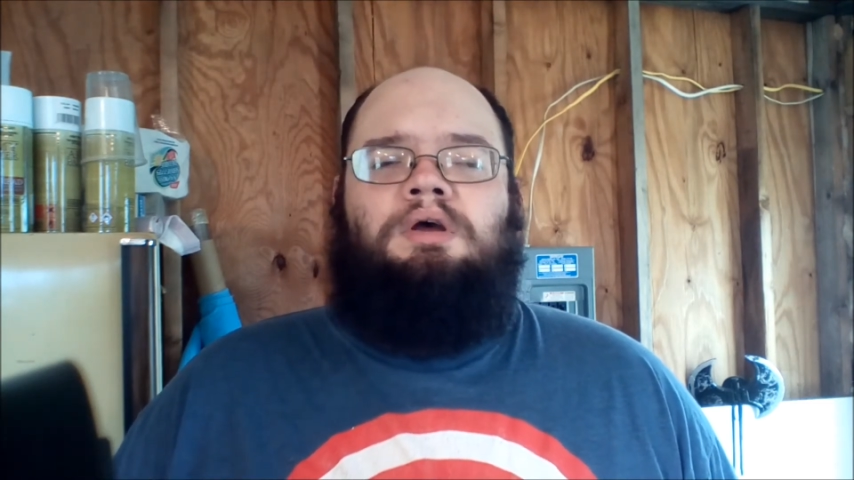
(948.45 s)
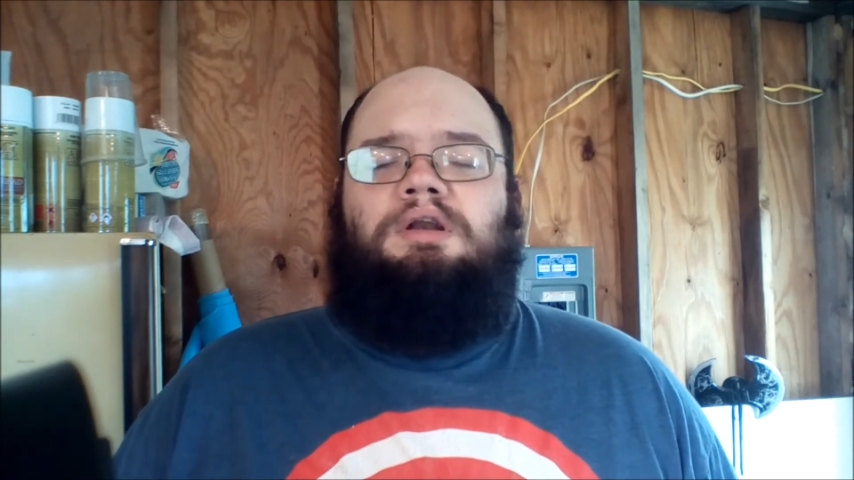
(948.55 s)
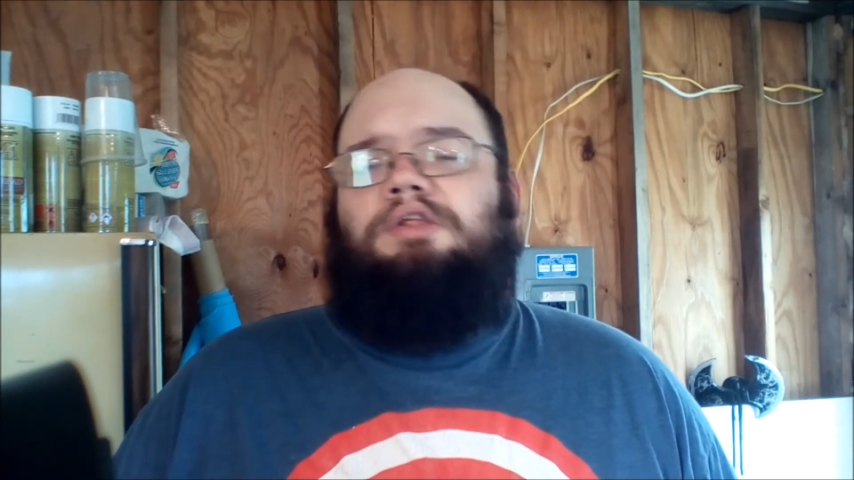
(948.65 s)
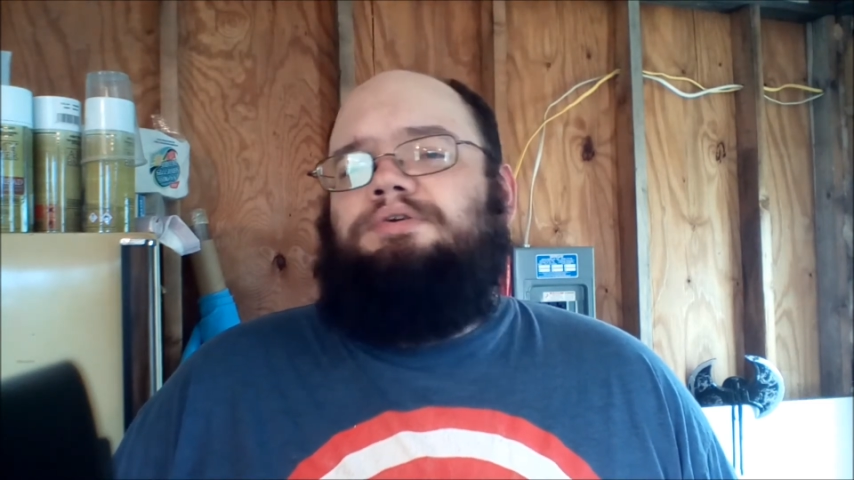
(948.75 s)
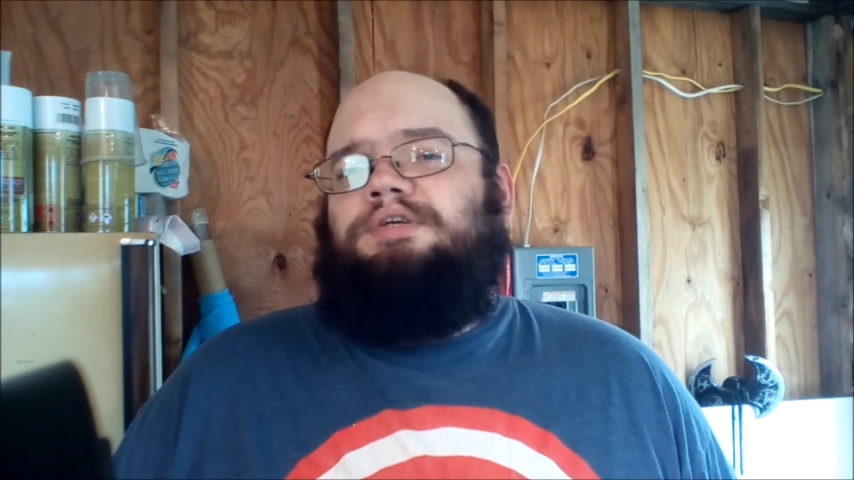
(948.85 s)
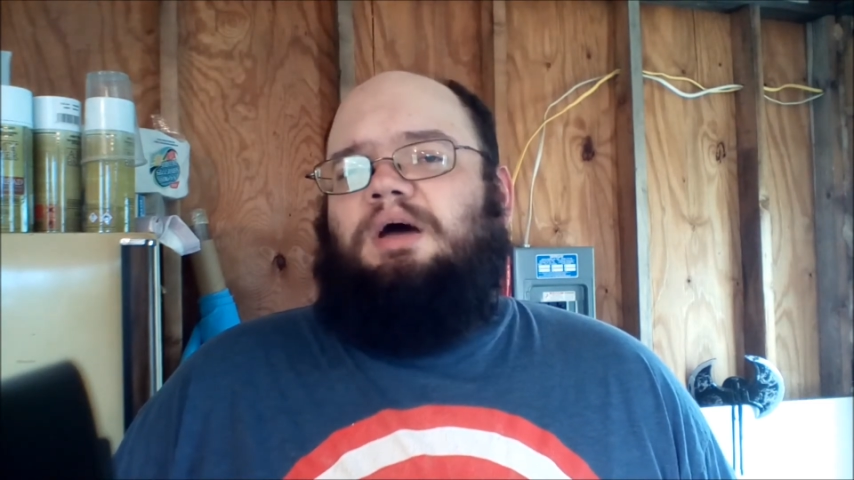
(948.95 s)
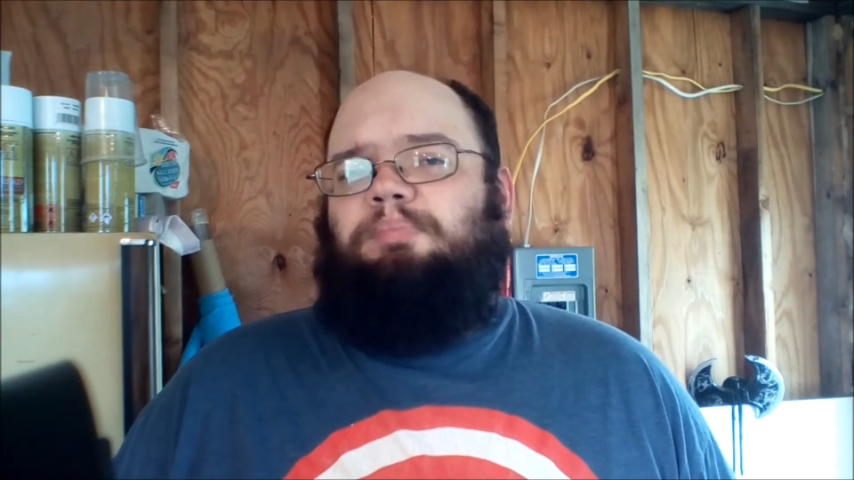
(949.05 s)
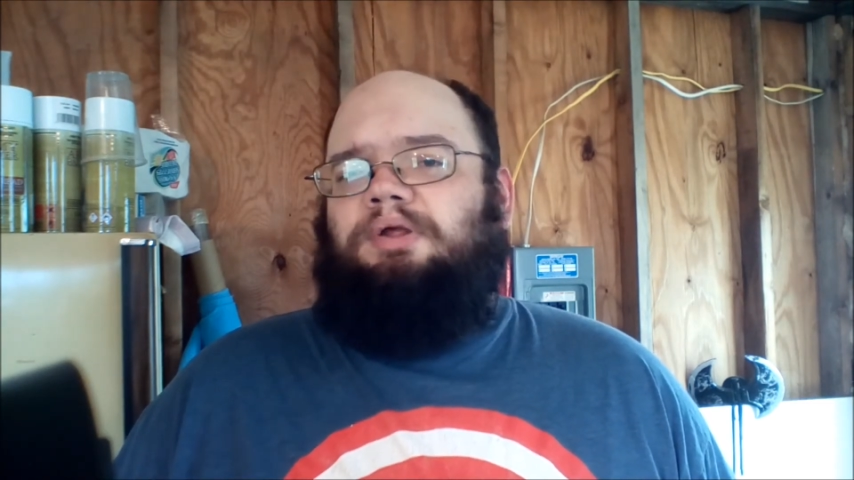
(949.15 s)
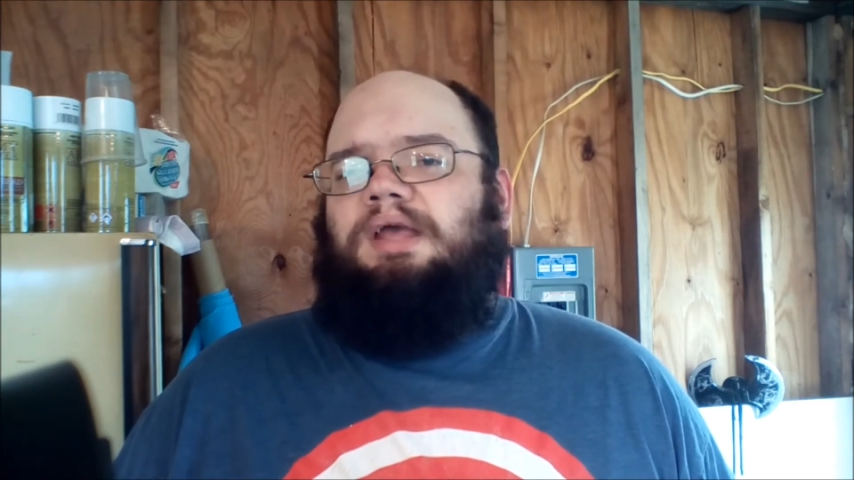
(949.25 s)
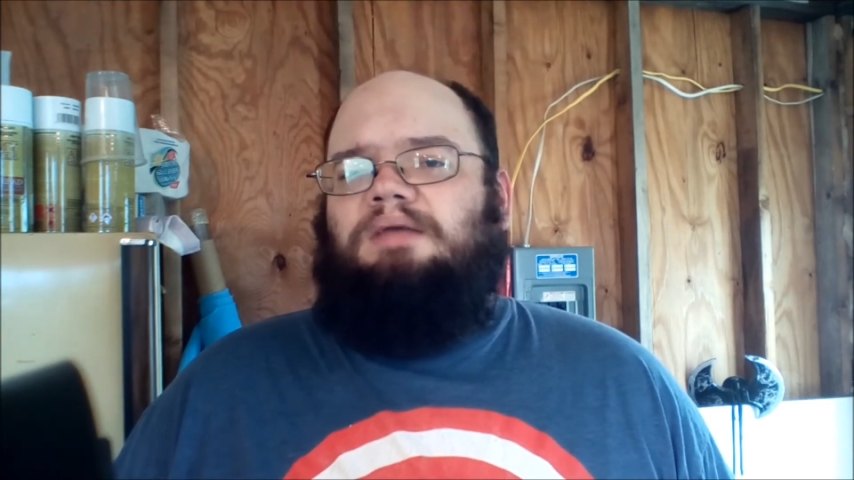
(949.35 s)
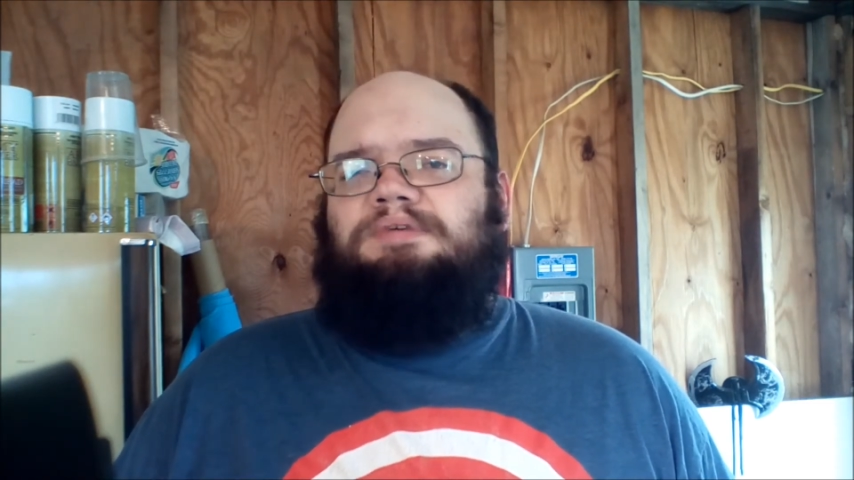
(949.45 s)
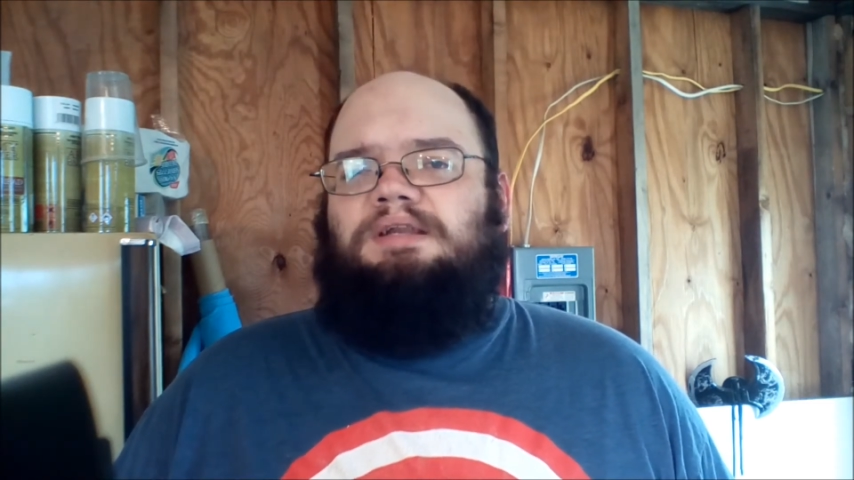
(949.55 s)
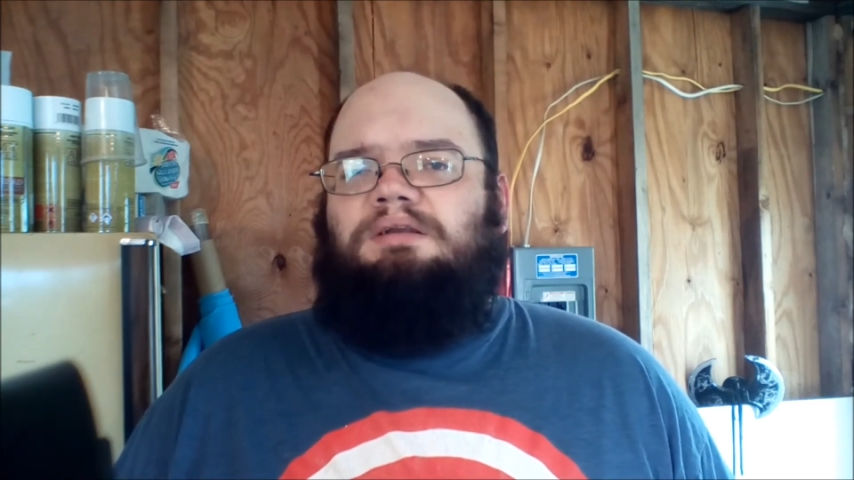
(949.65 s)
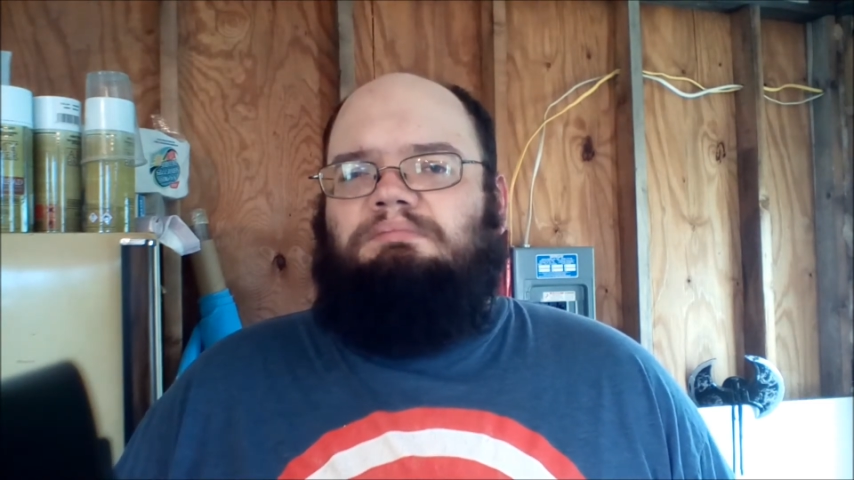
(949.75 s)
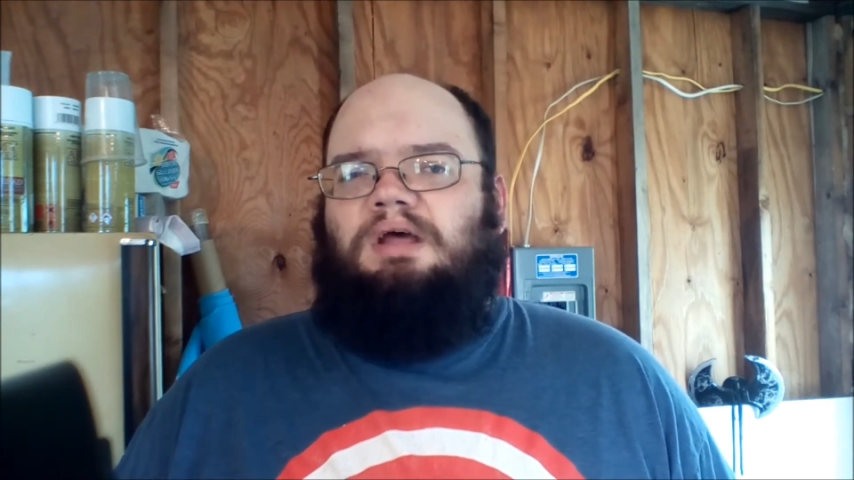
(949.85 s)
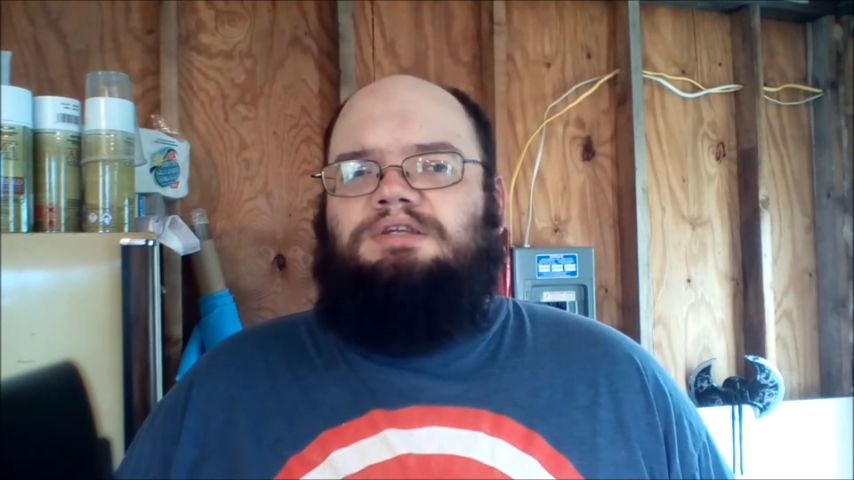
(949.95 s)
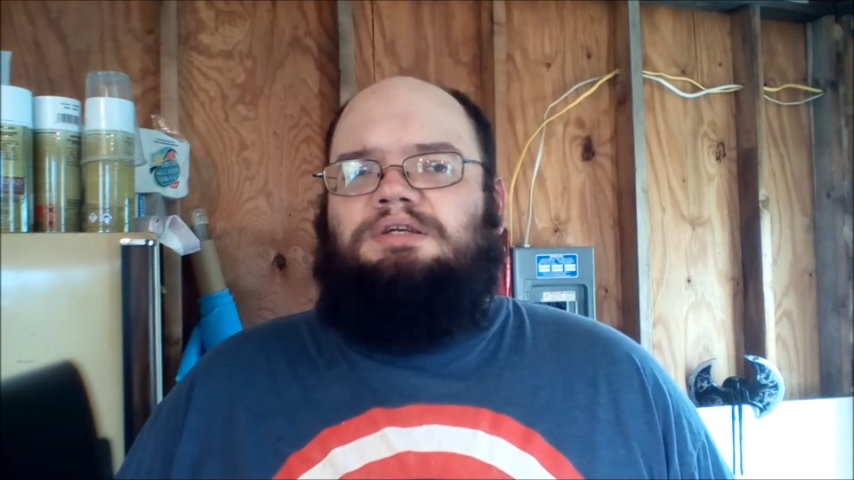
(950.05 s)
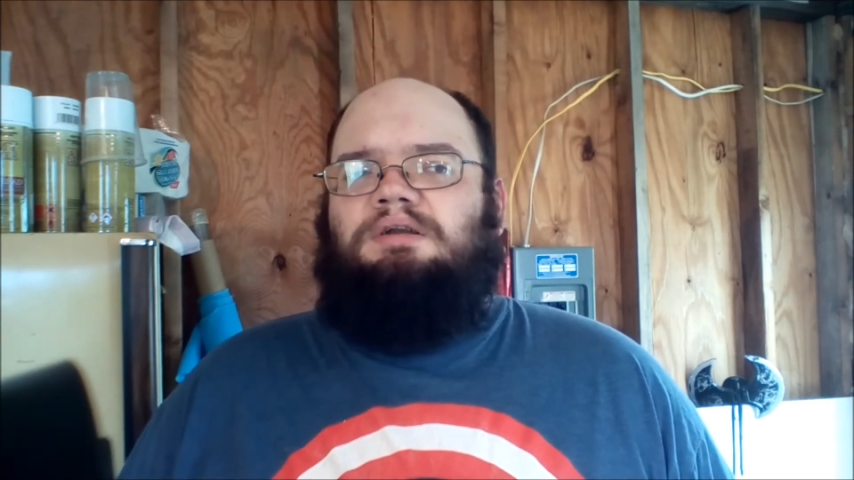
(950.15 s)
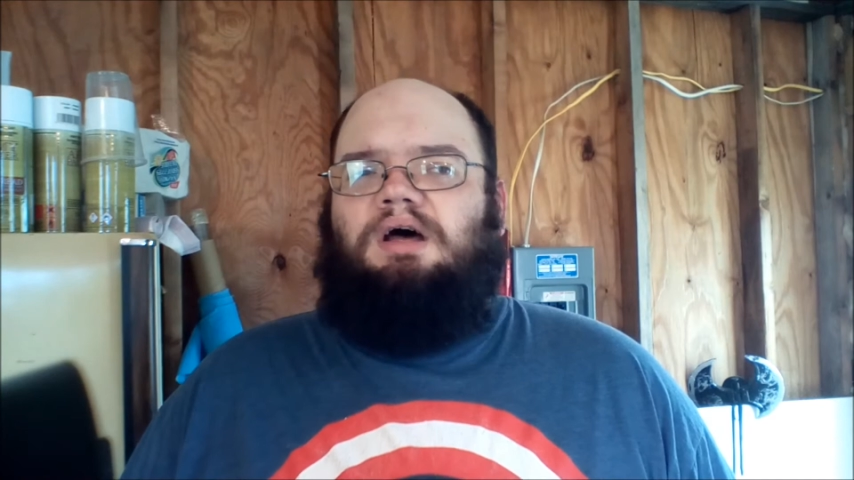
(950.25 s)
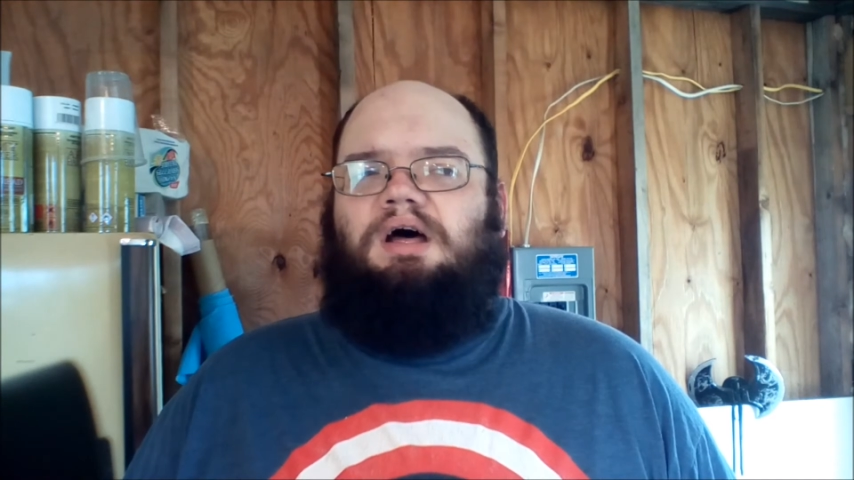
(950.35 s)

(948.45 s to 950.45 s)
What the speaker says: Now, there's a couple of games I didn't mention.